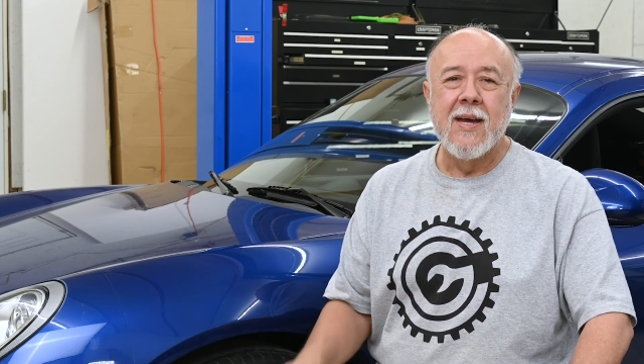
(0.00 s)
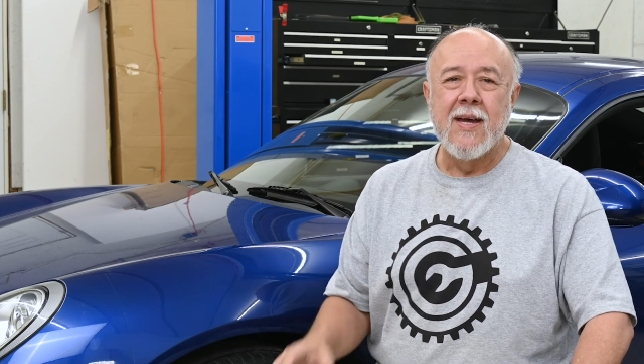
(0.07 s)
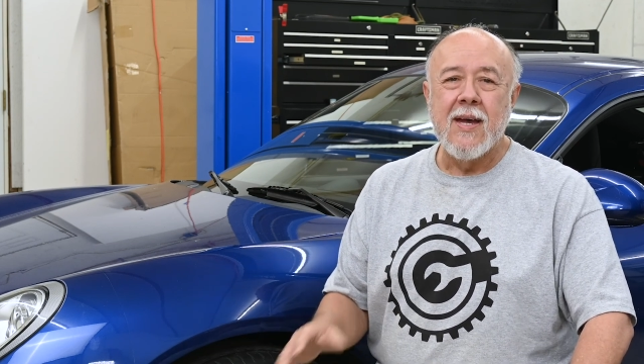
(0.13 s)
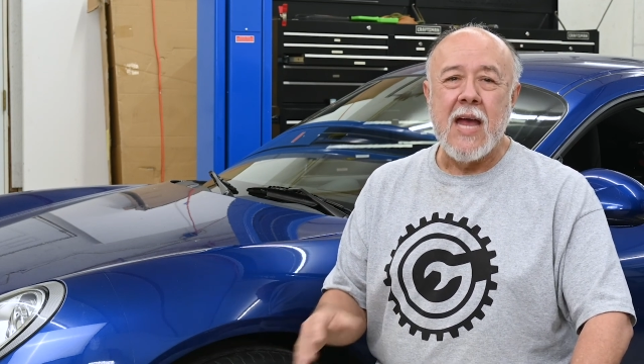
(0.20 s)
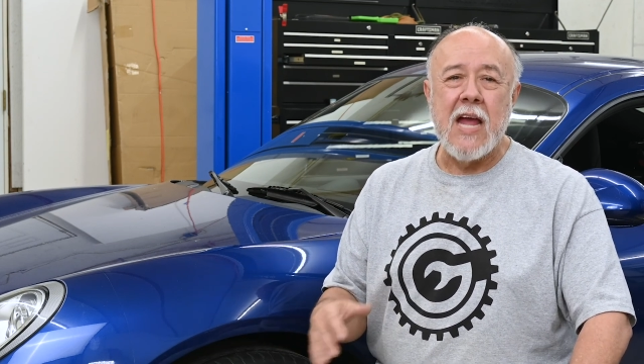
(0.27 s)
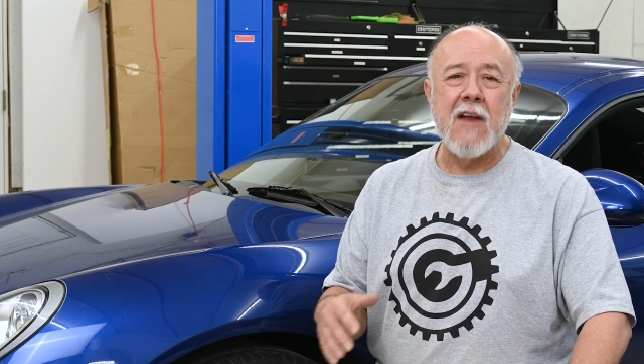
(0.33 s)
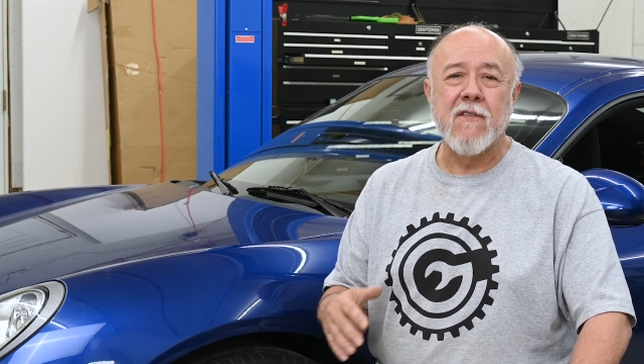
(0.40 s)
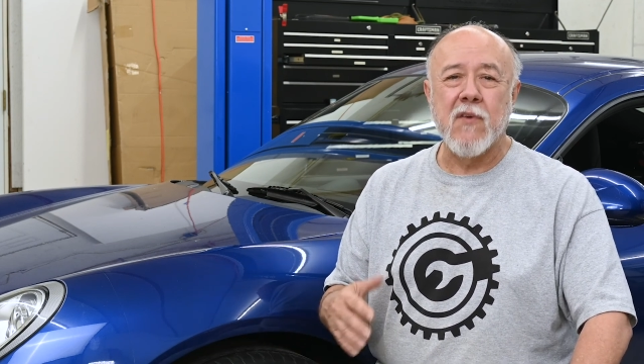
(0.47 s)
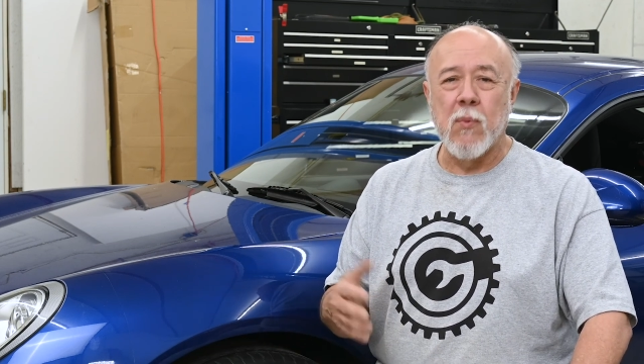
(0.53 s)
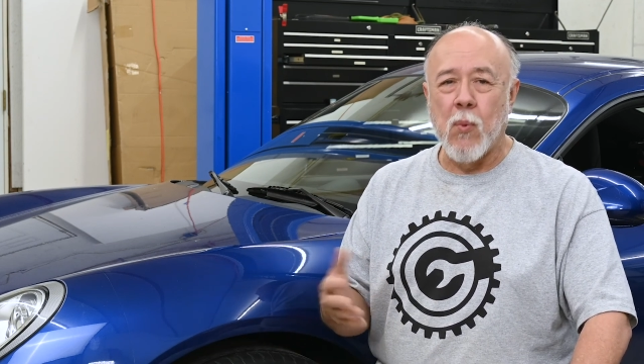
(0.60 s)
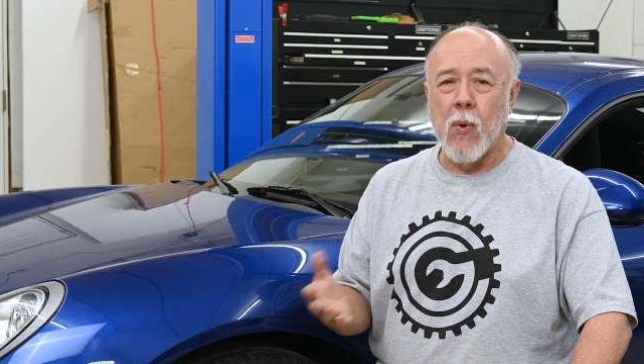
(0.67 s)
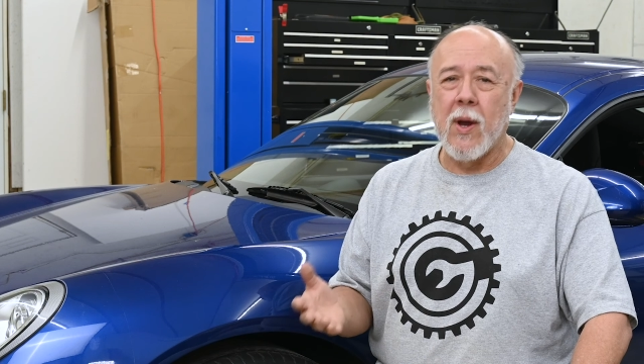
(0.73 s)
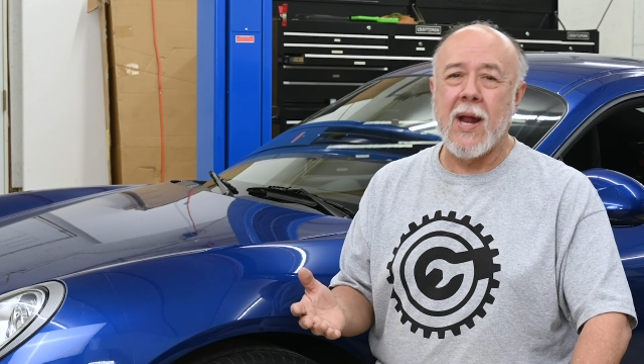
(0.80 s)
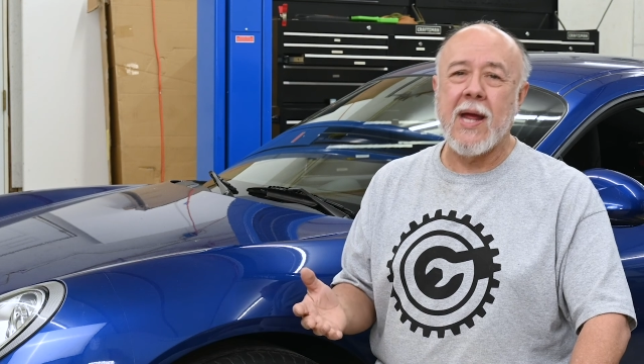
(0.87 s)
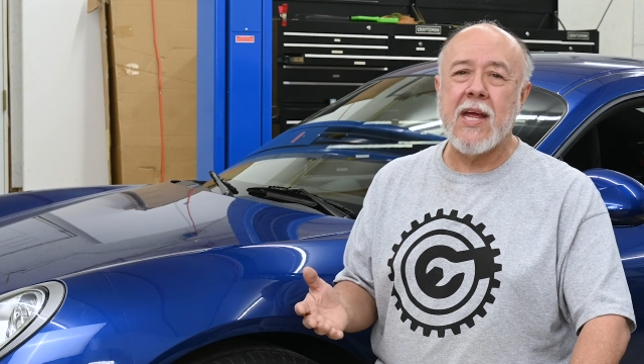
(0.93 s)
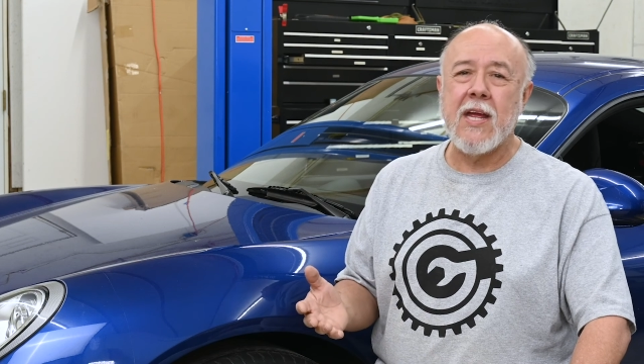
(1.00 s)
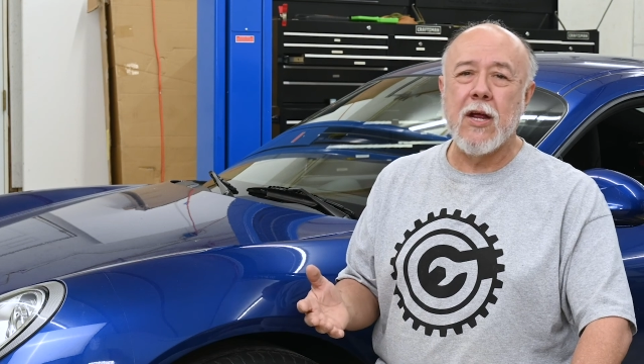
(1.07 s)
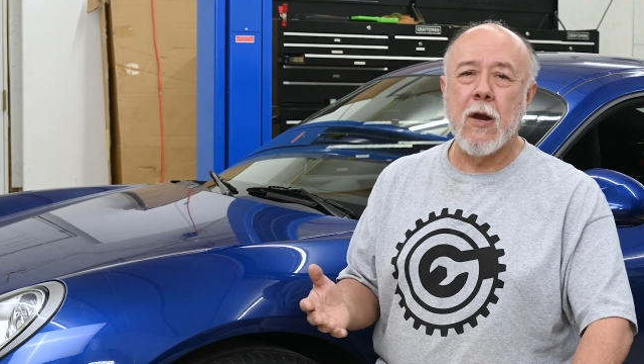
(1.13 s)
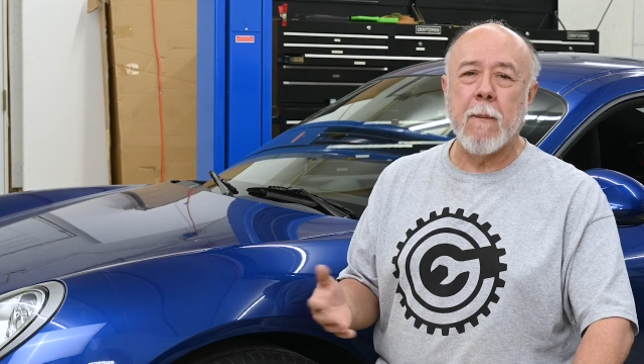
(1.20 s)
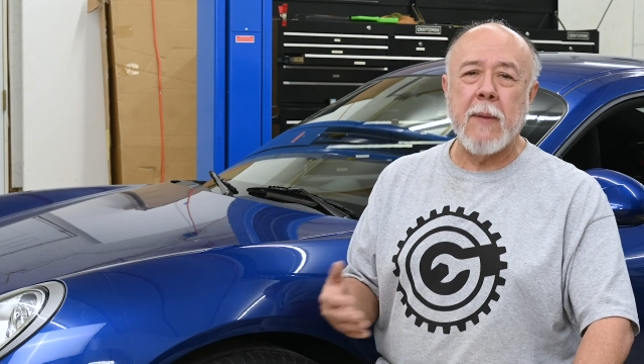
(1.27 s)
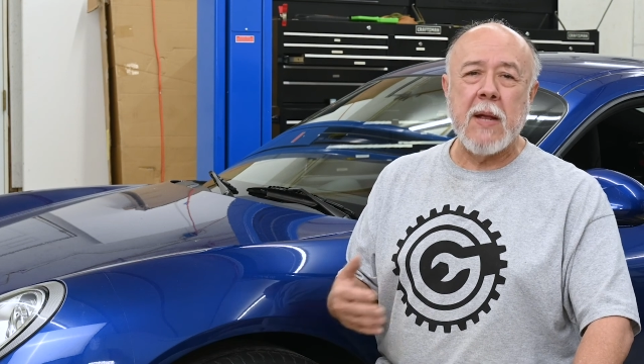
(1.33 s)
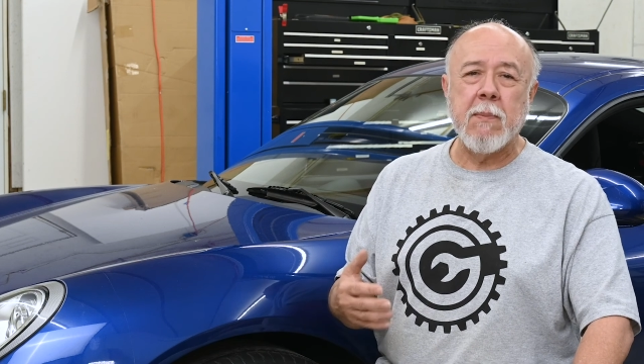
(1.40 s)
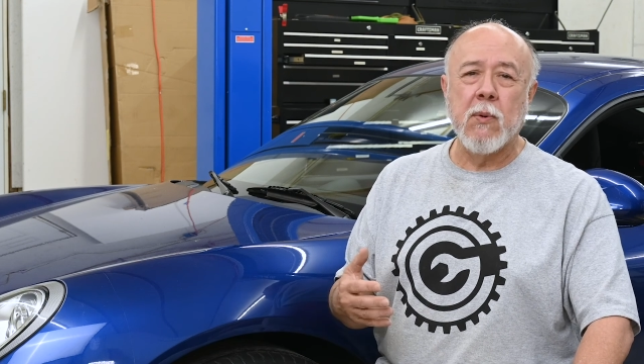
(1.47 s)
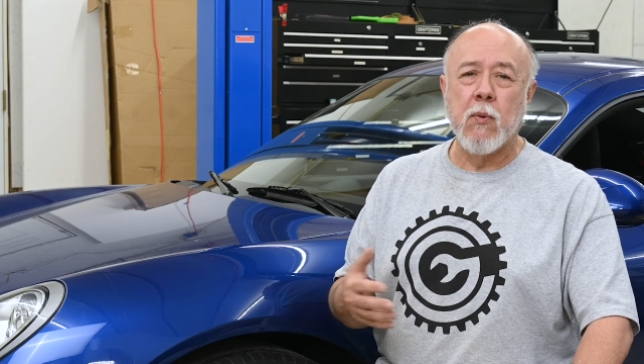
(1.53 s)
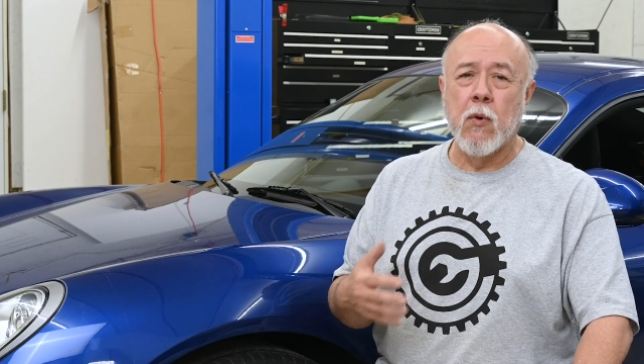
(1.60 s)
And from what I hear, people